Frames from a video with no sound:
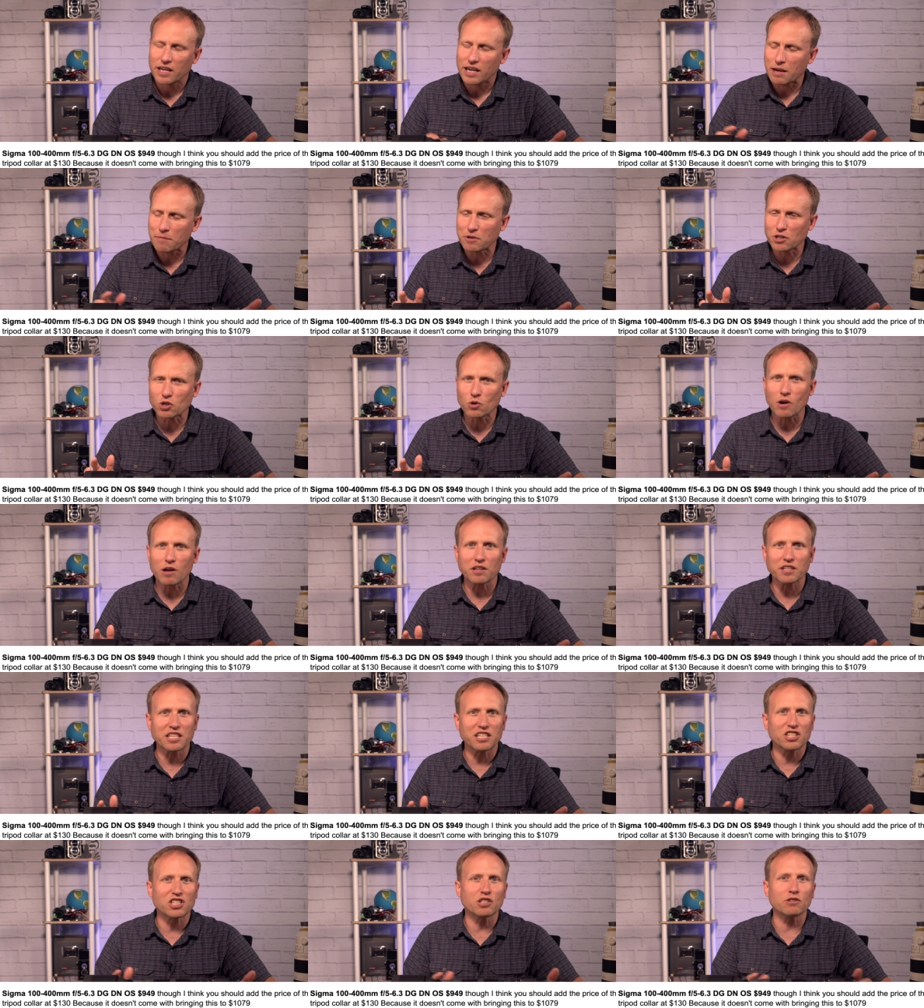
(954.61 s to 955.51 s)
Image
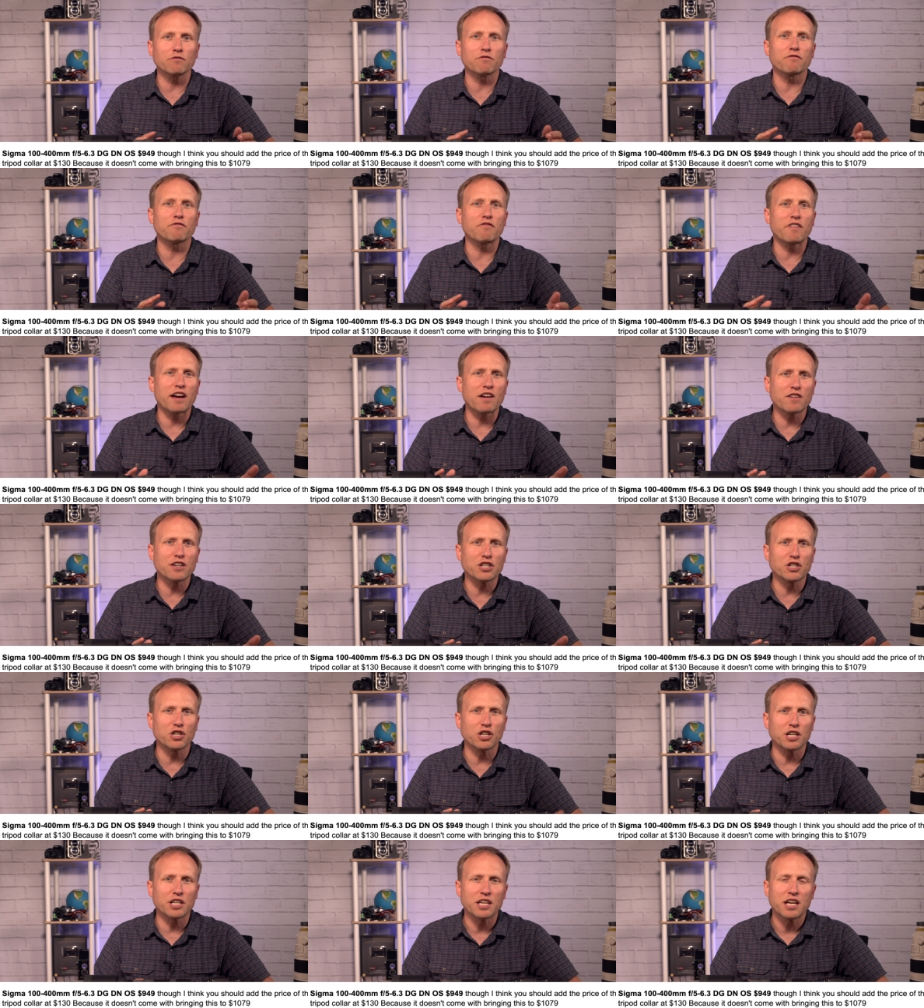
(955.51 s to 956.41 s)
quality is still very
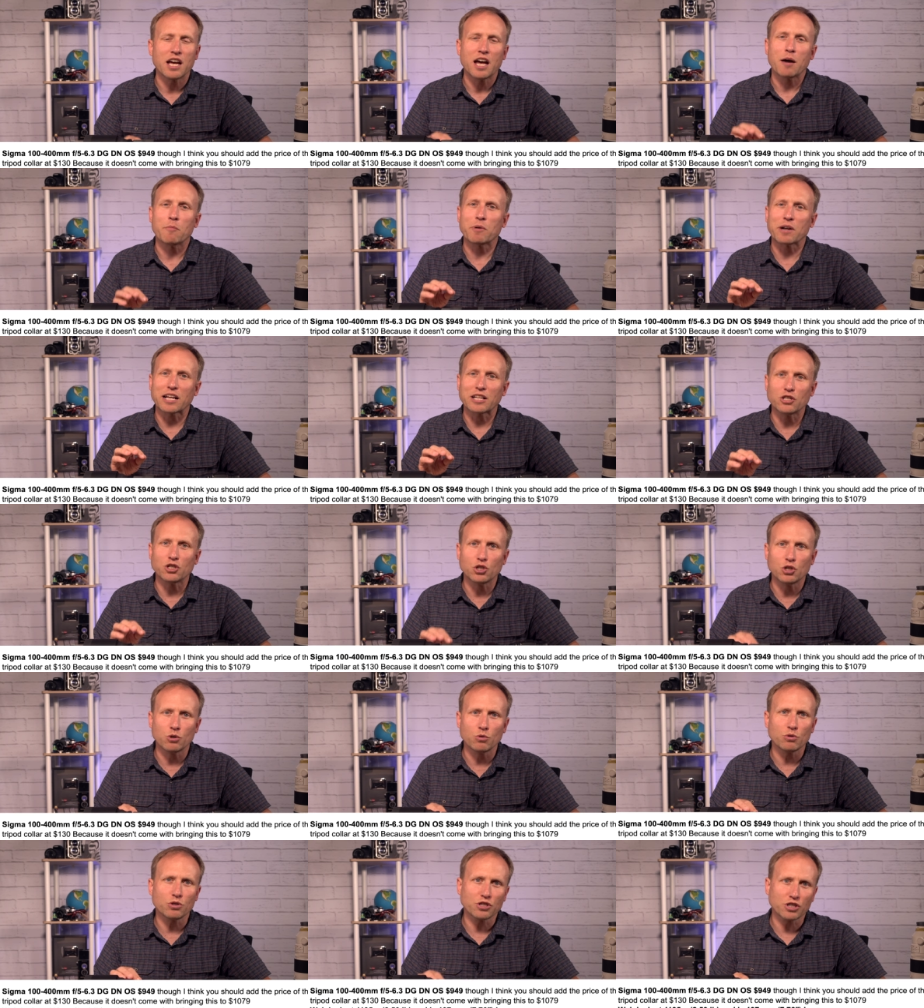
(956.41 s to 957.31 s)
good, but I
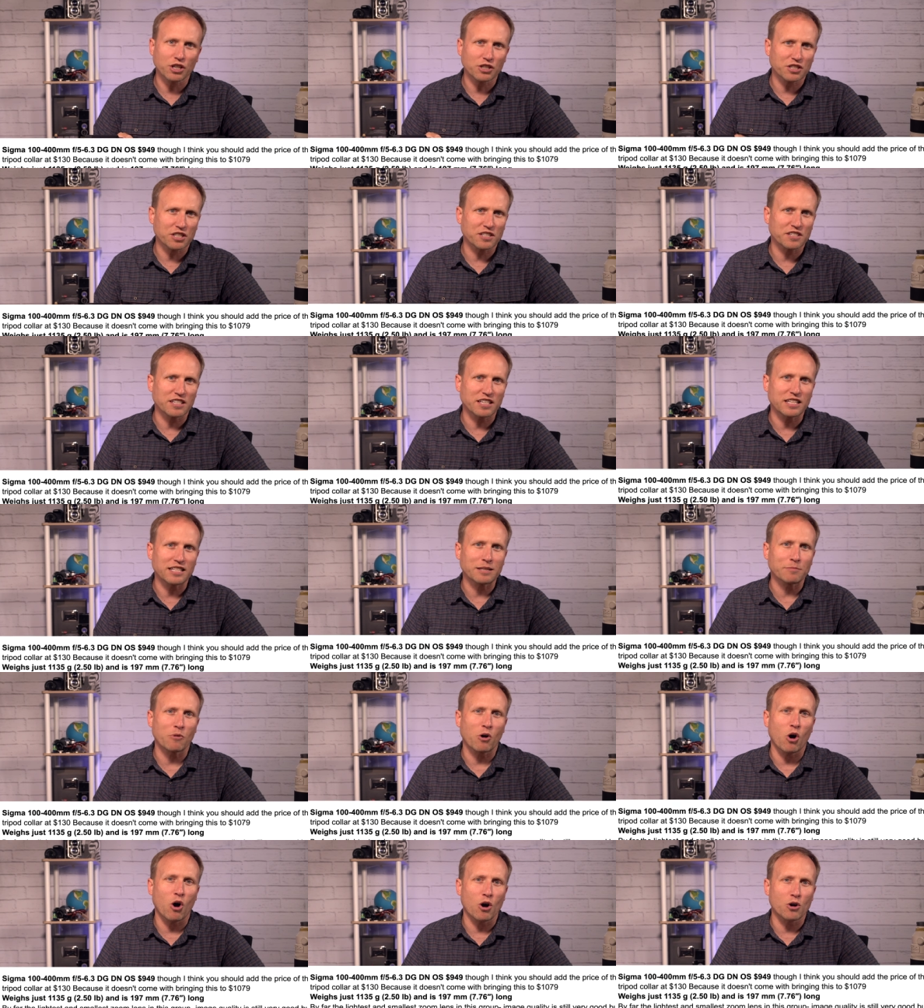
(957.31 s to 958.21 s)
do start to see
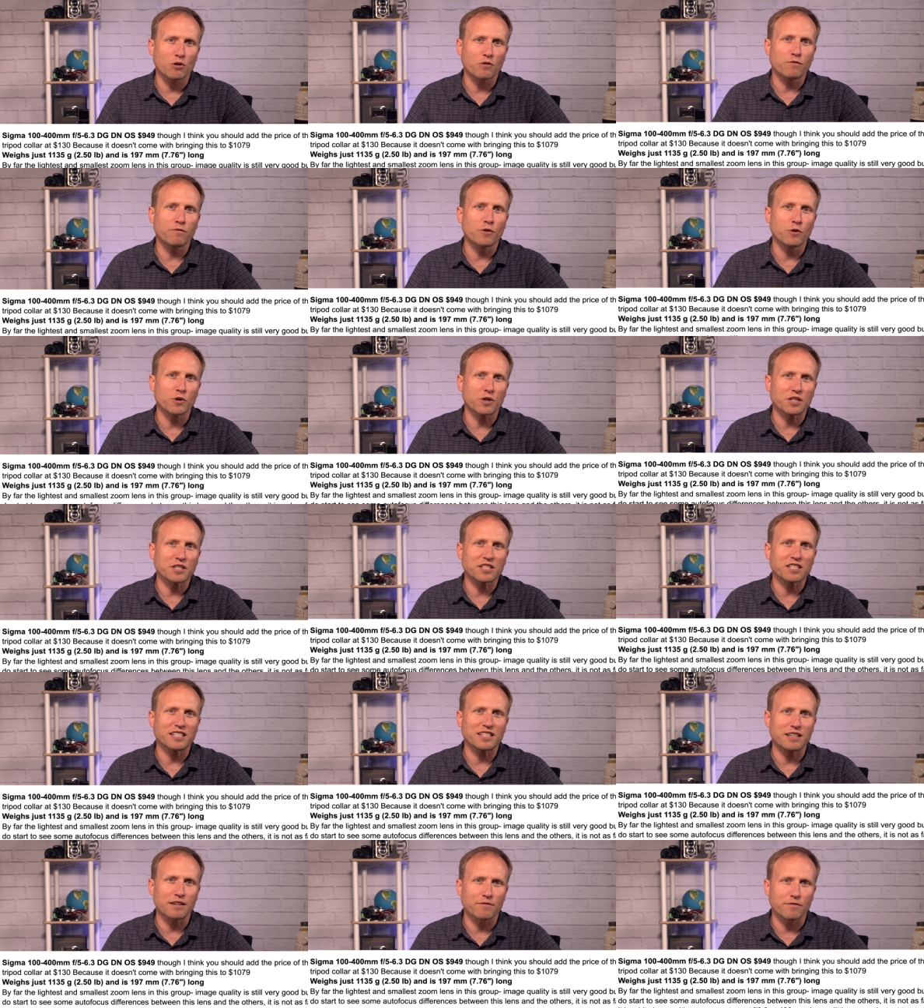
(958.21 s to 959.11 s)
some autofocus
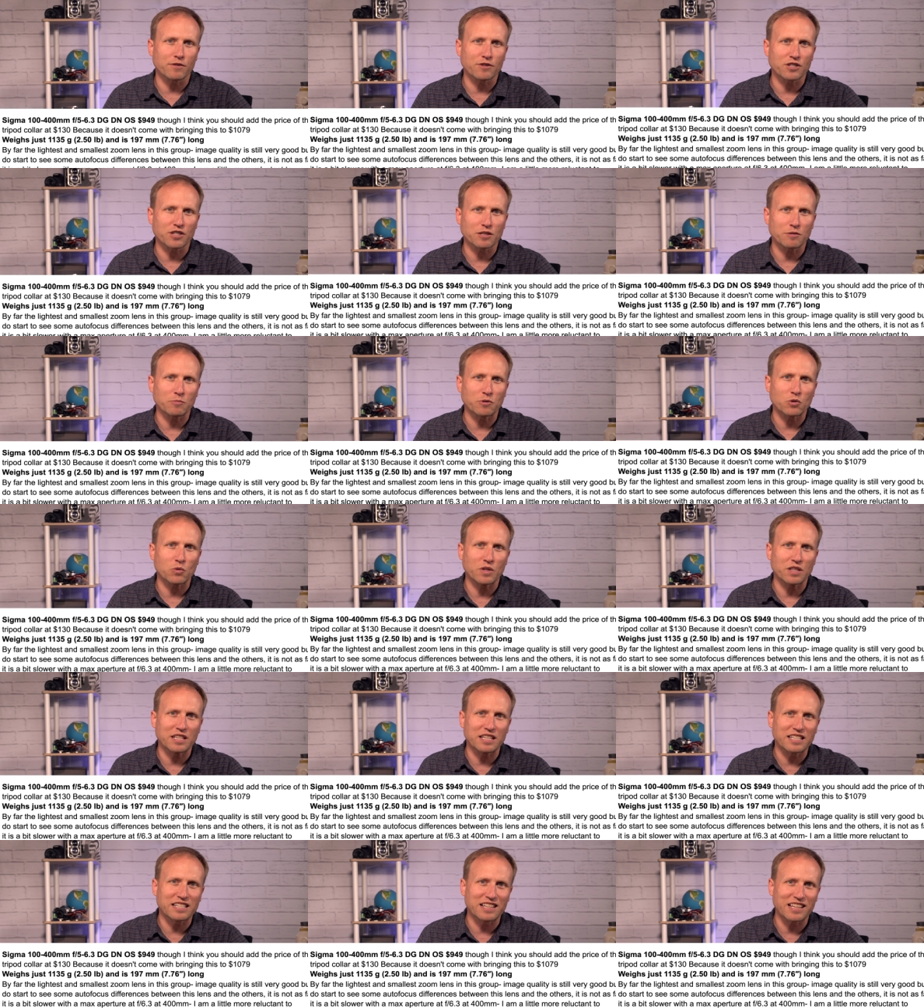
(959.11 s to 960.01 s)
differences between
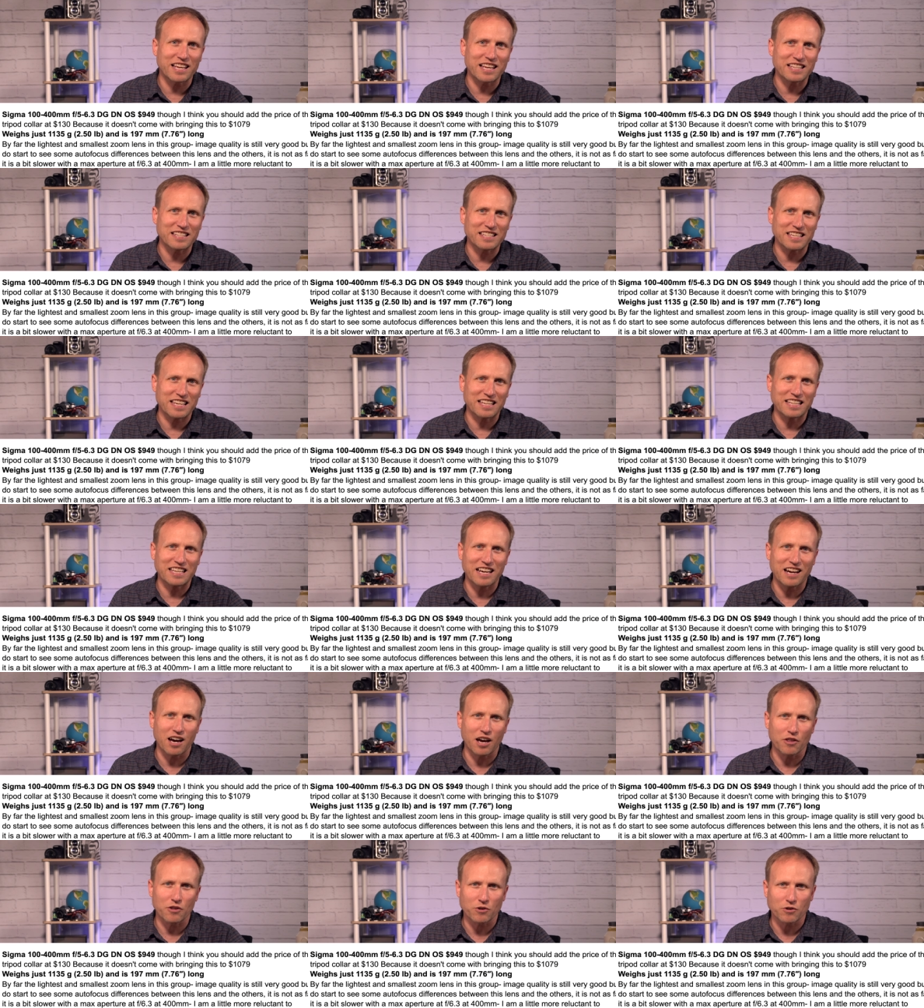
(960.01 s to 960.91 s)
this lens and the
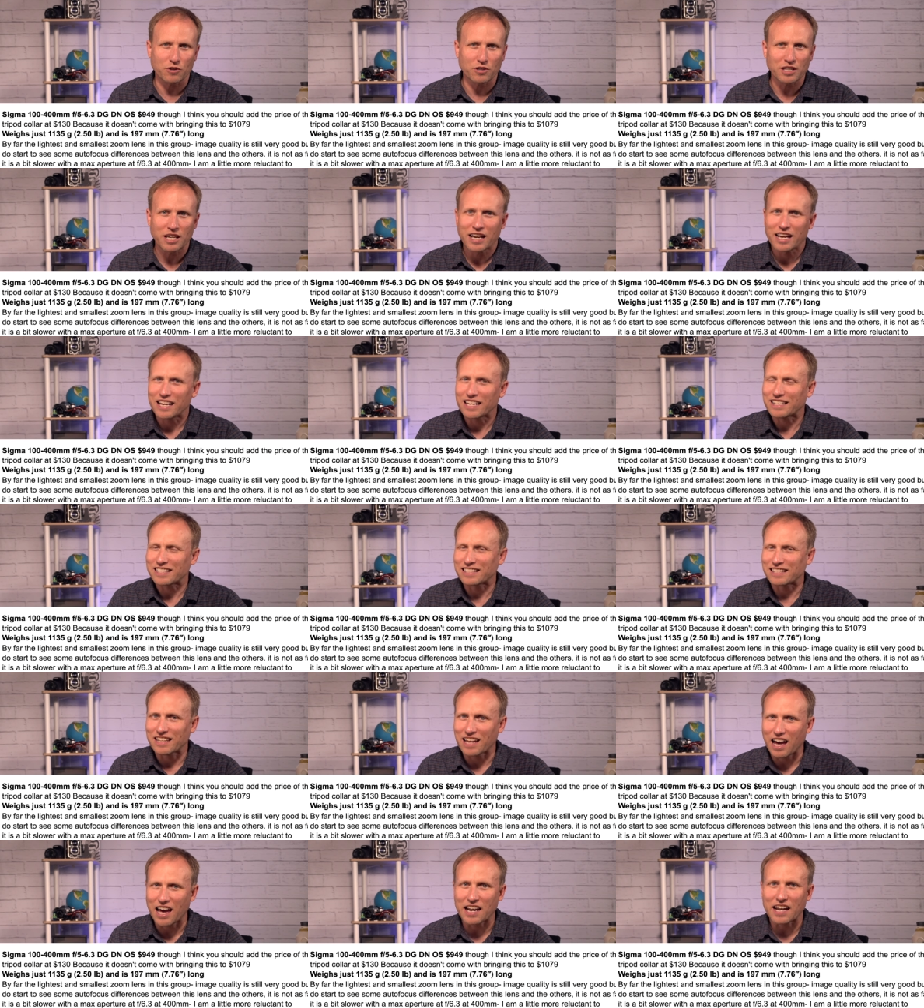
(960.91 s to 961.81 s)
others. It's
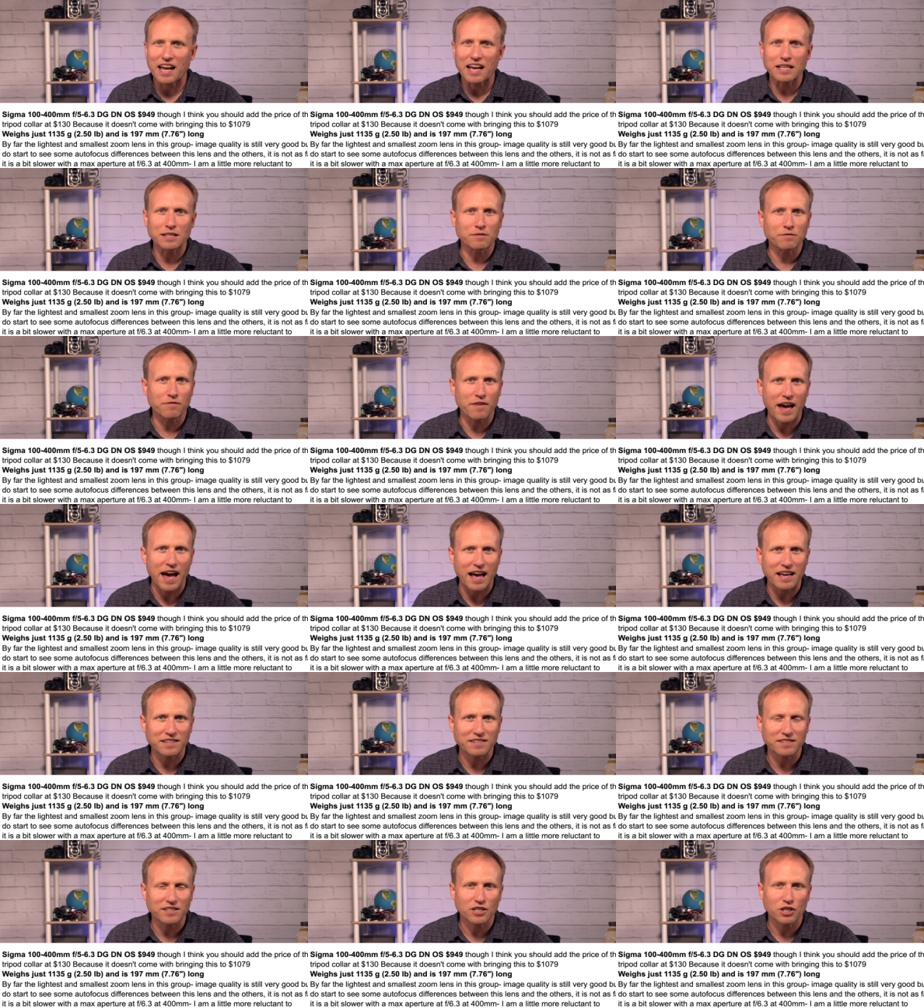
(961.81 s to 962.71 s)
not as
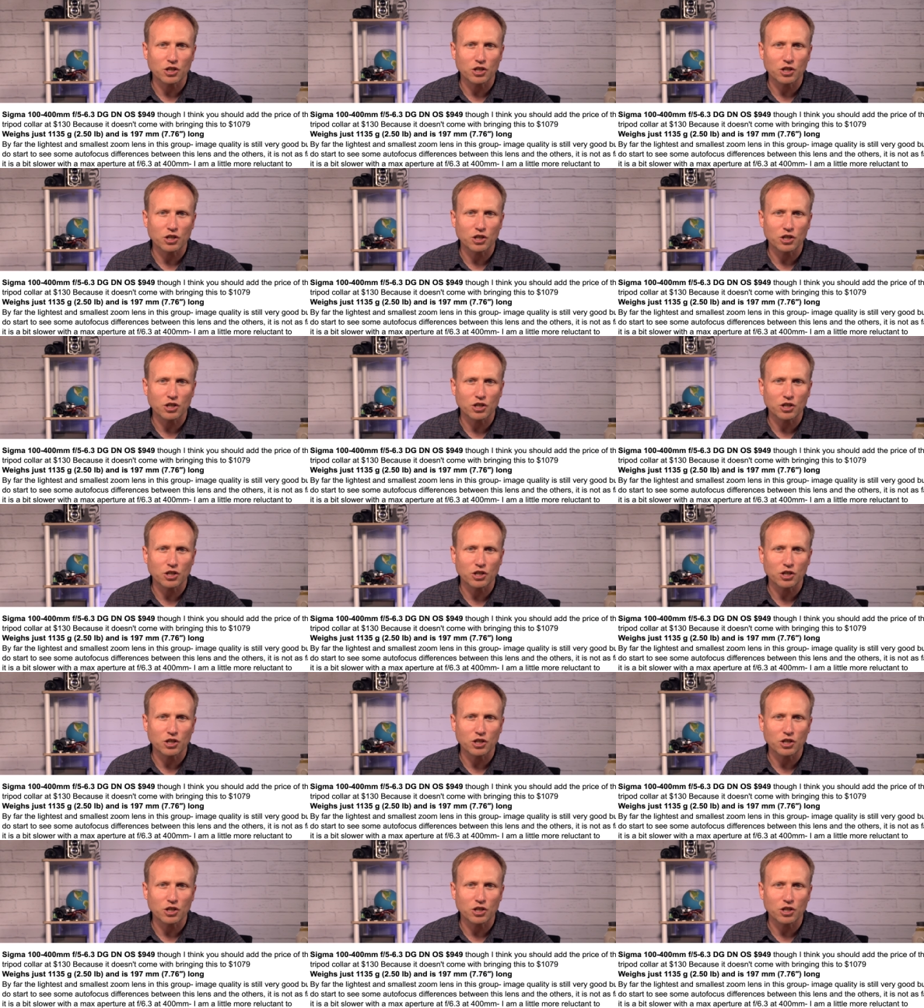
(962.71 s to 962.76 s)
fast.